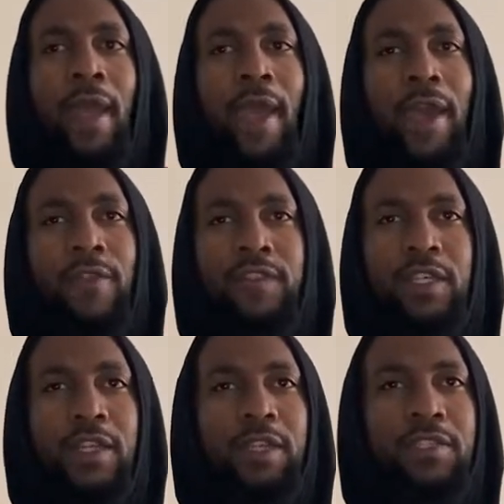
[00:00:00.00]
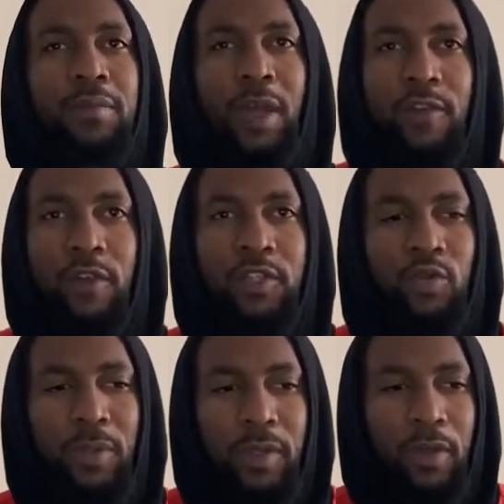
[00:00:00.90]
NFTs, the metaverse,
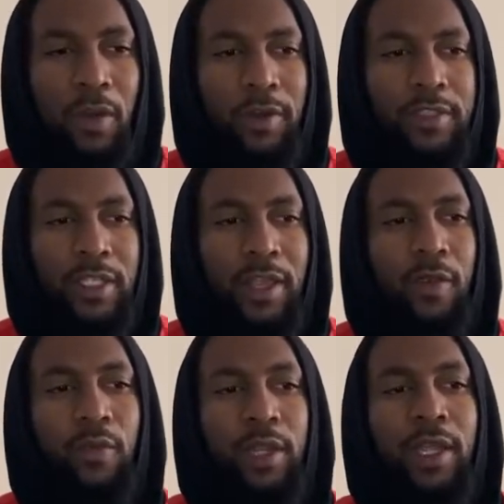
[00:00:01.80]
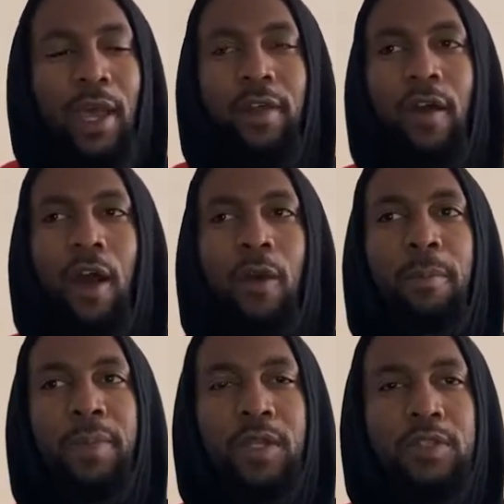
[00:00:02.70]
cryptocurrency, they're really kind of
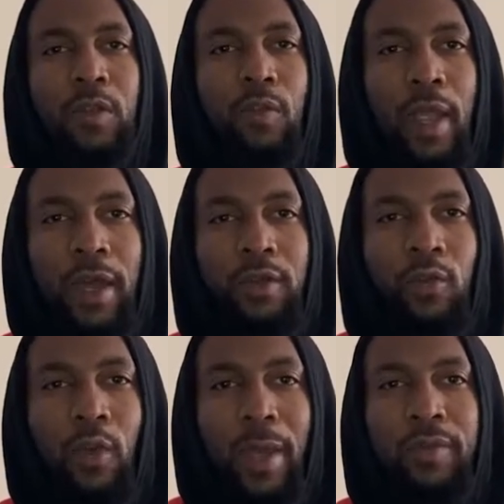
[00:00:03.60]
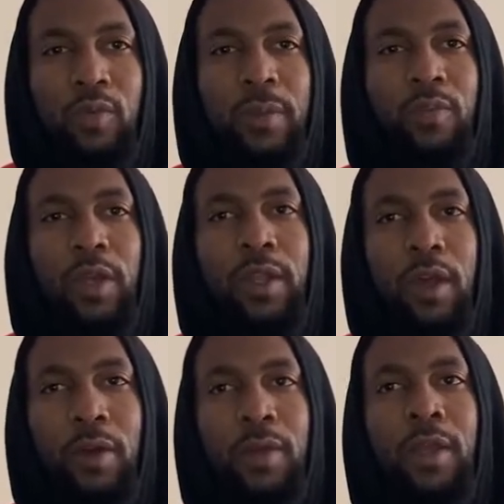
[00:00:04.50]
all built around Web
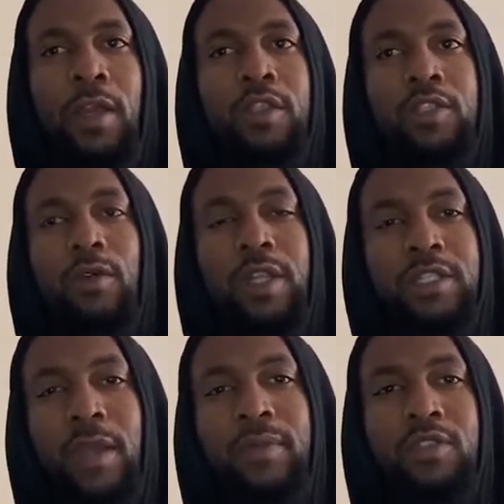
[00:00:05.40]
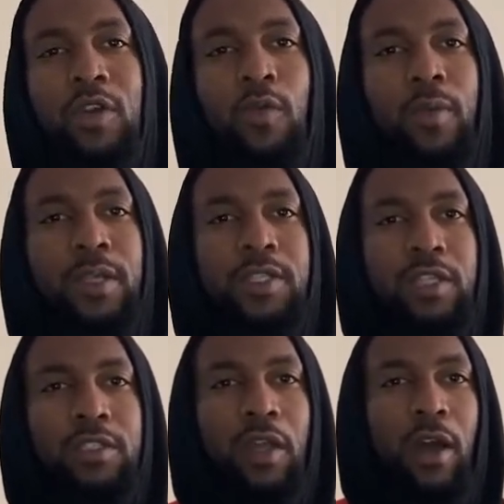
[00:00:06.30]
3.0. So in this episode, we'll be
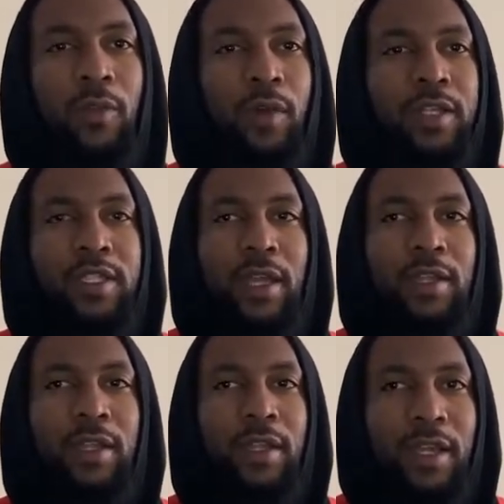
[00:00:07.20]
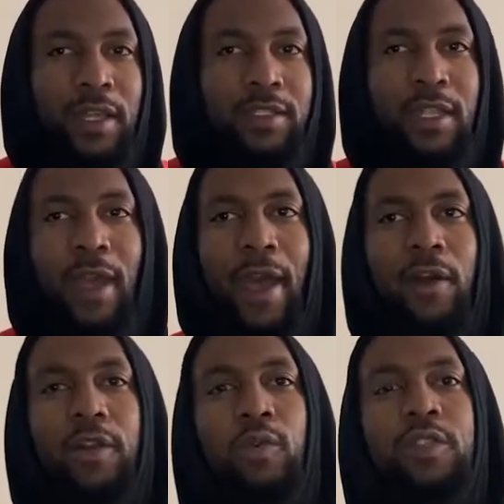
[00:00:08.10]
touching on what exactly it is,
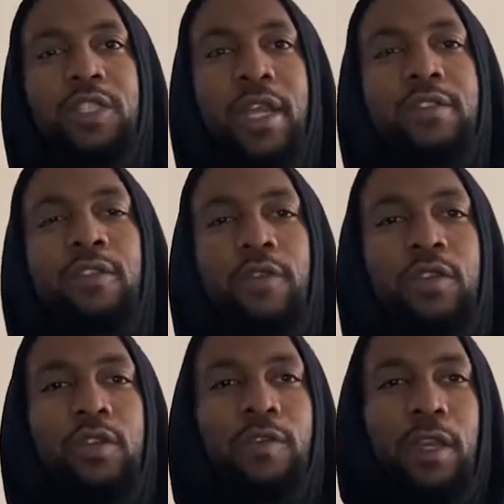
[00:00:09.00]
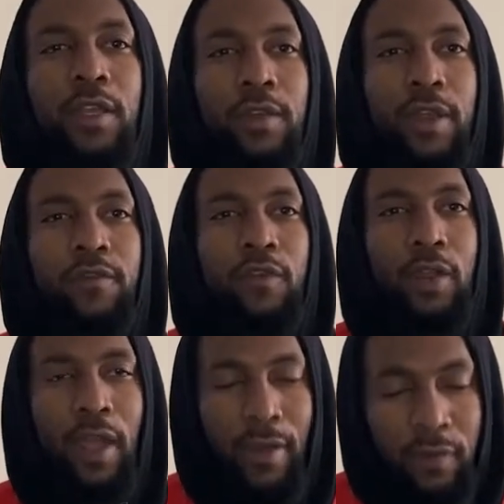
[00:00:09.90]
how it will change the future of the internet
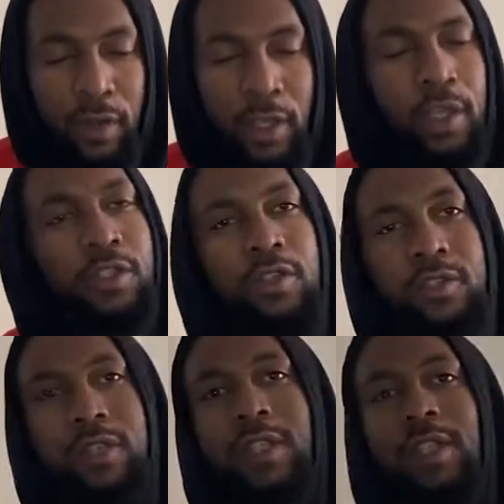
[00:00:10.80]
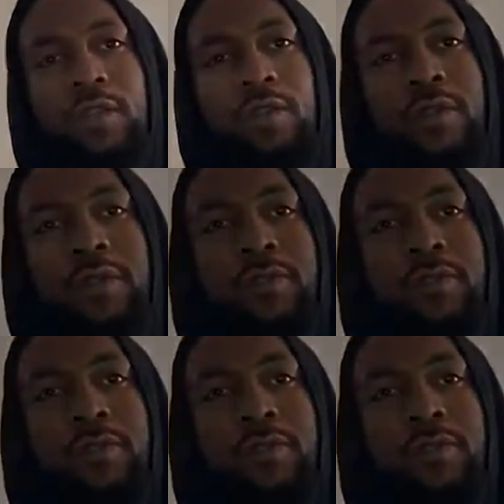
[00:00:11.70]
forever. So stay tuned.